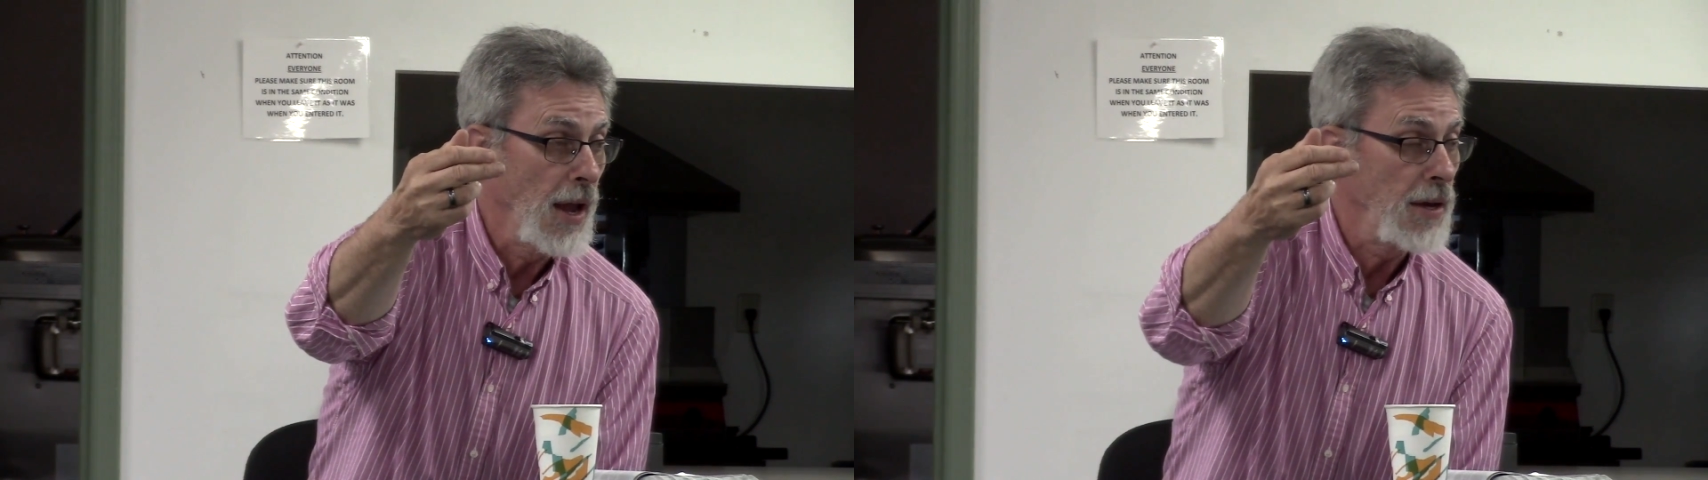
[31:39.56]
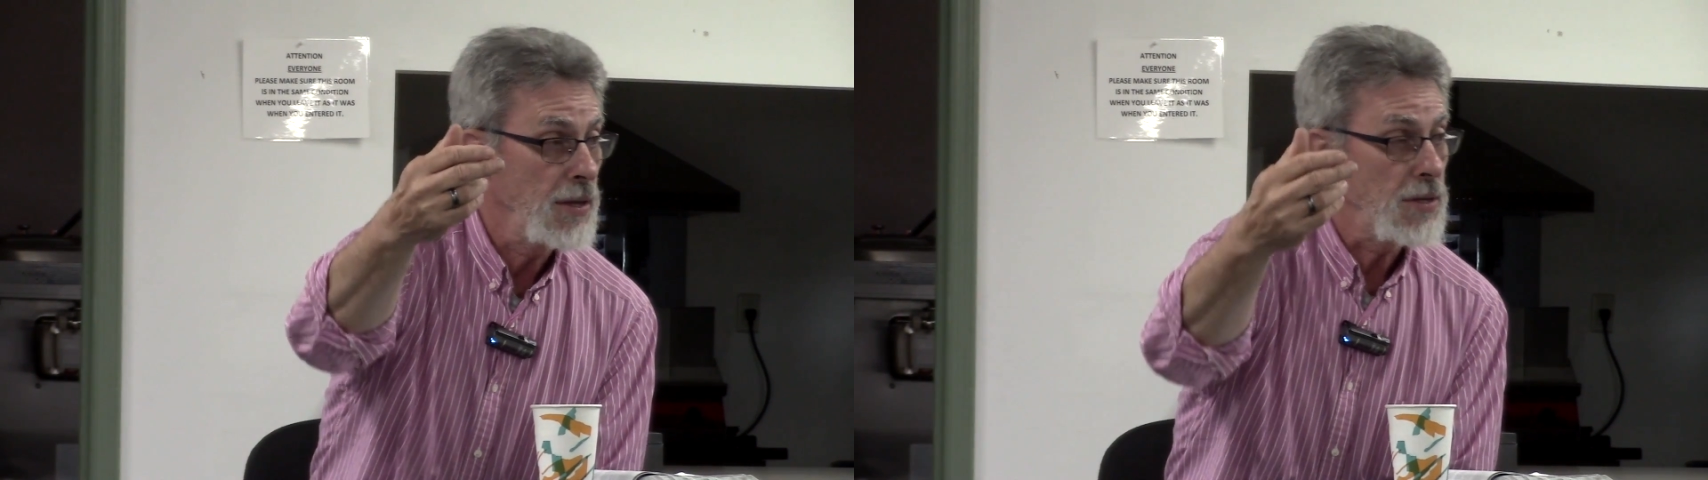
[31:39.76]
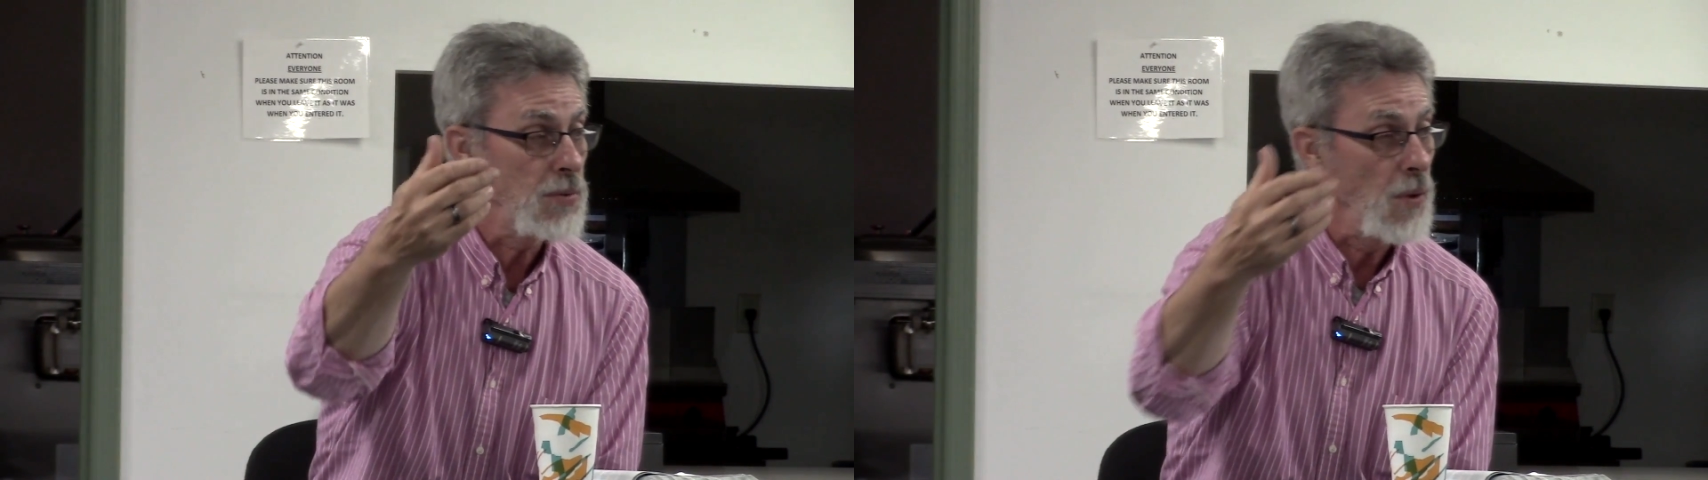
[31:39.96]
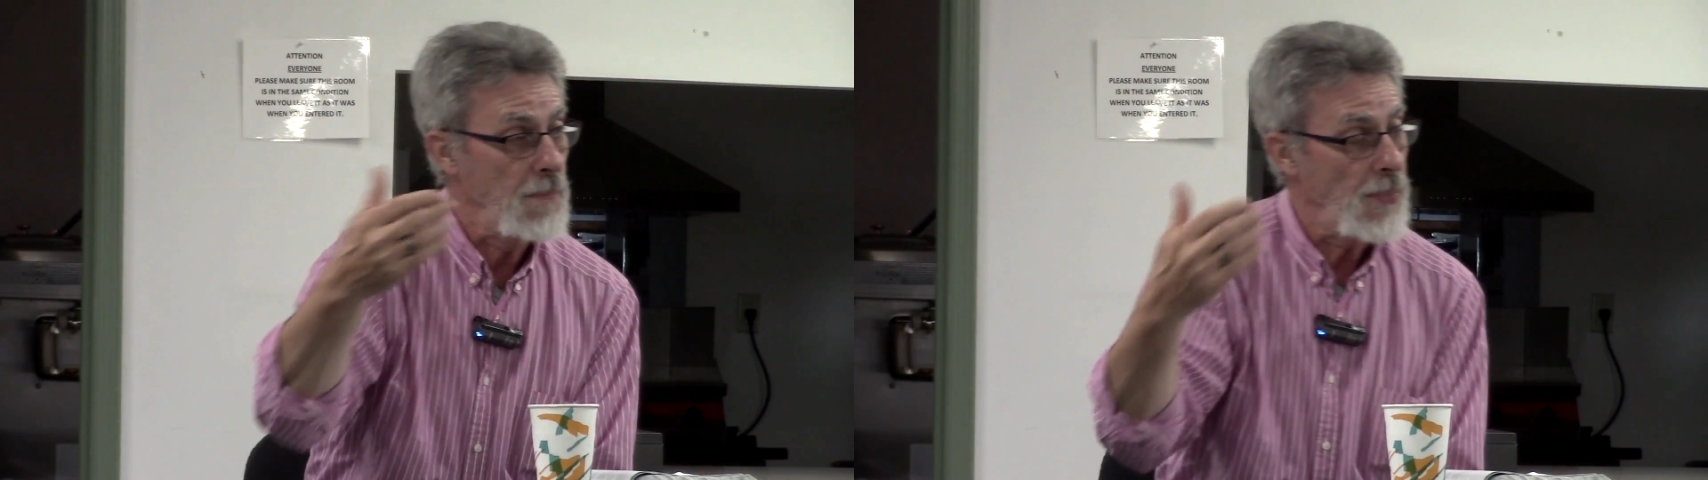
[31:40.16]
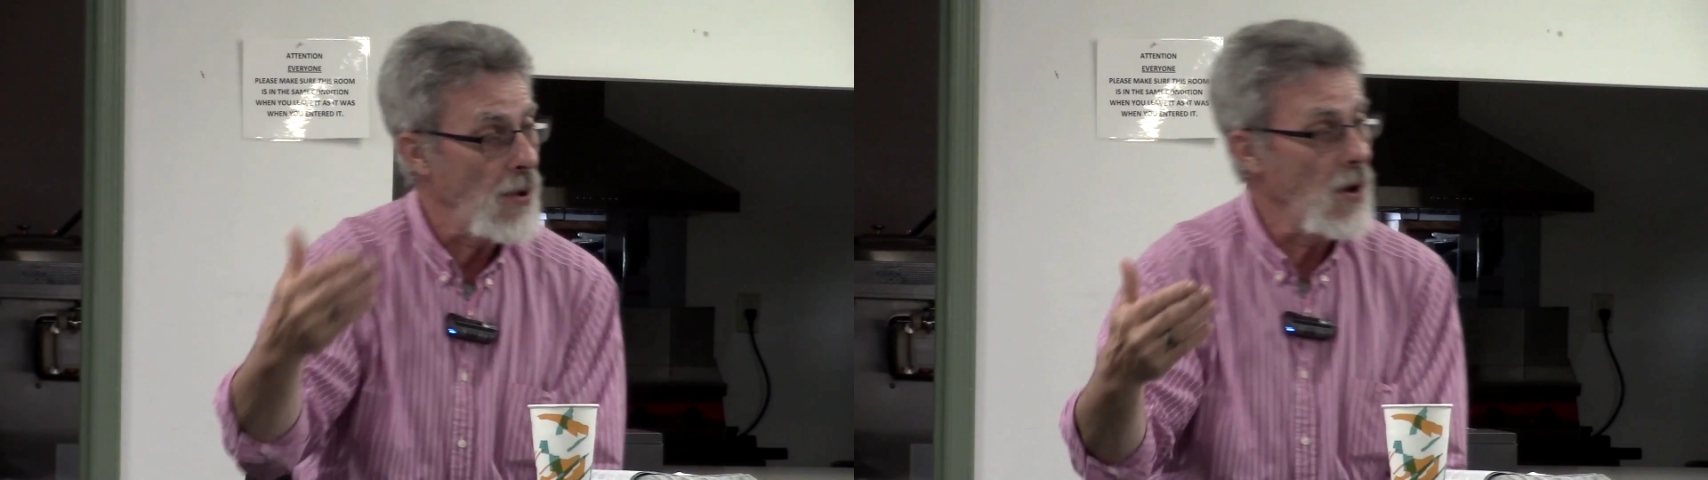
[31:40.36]
And this is
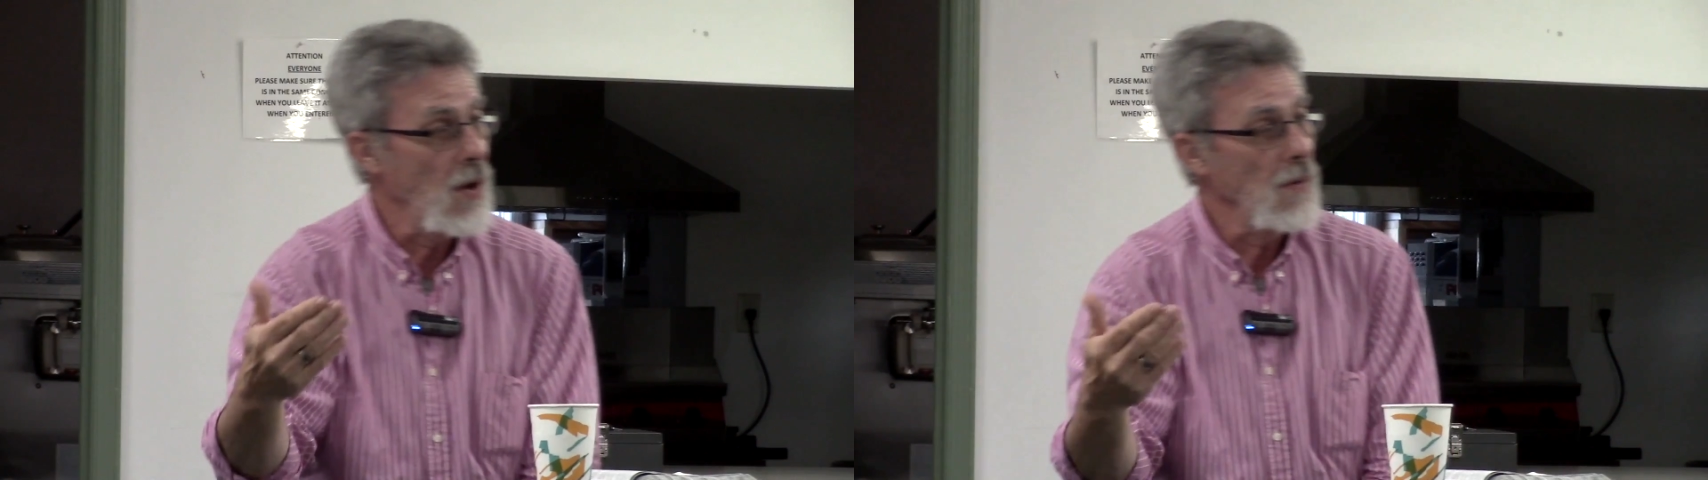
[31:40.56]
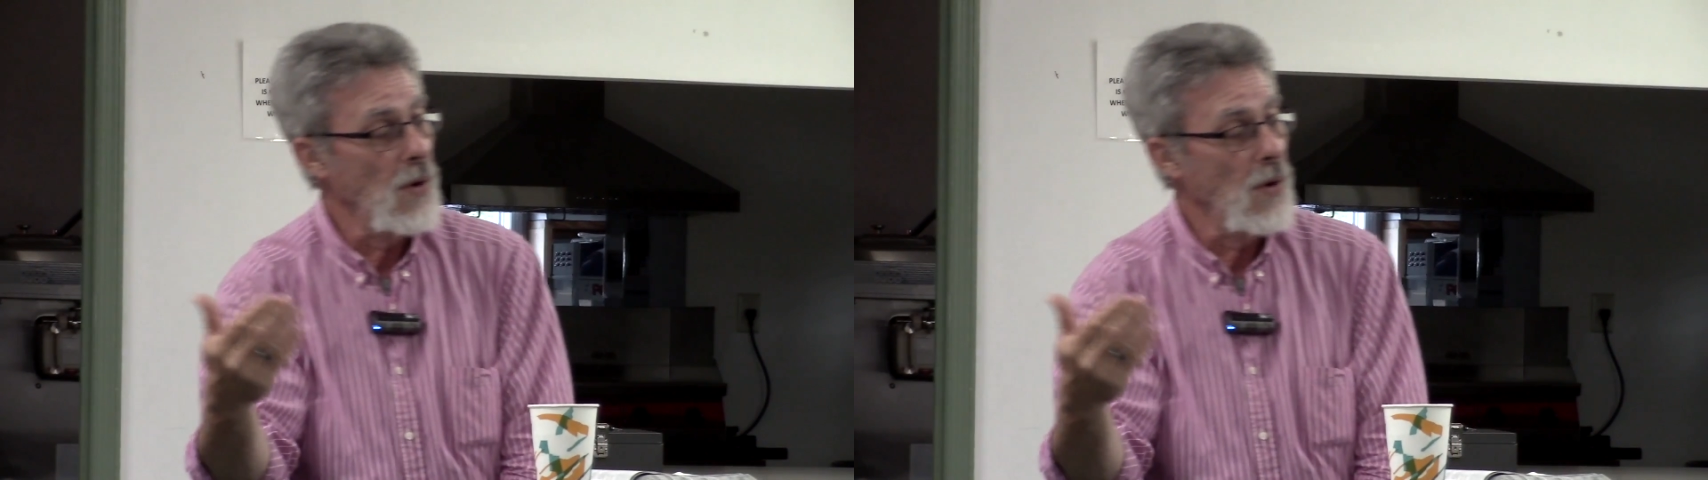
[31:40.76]
what Paul,